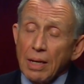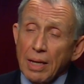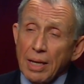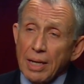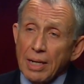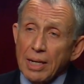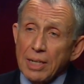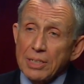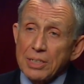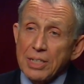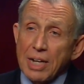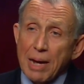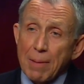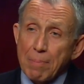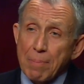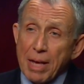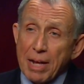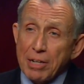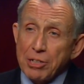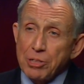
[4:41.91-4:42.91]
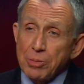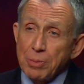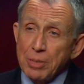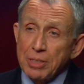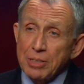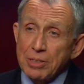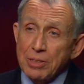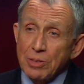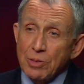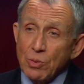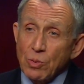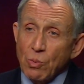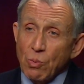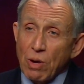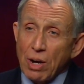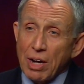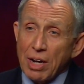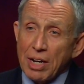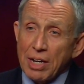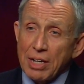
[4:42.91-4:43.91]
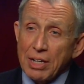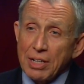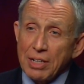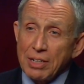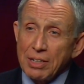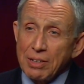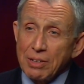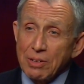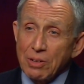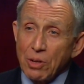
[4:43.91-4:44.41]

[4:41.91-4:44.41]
And on top management, why